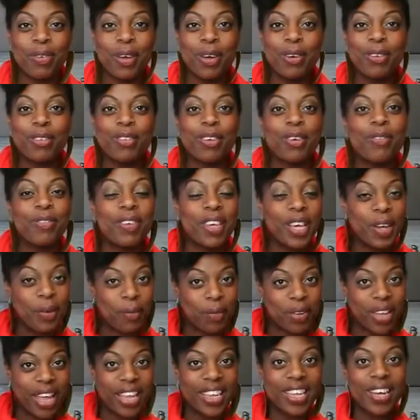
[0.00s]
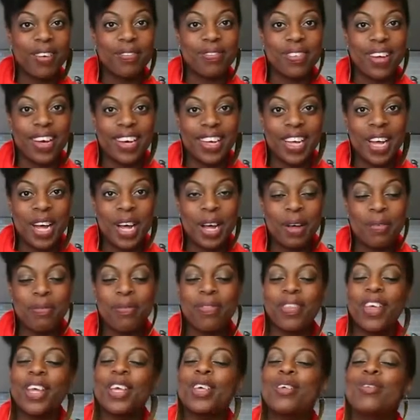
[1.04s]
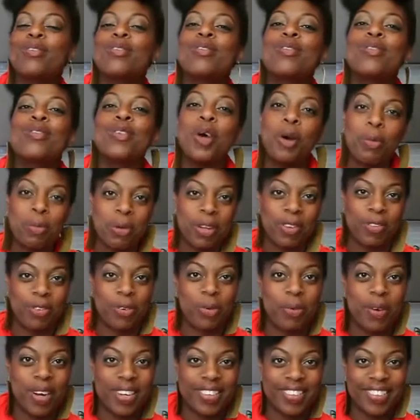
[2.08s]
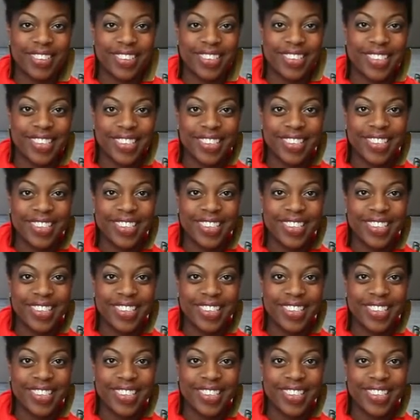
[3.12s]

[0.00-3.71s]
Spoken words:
coach of eatrelatelove.com. Thank you so much for watching.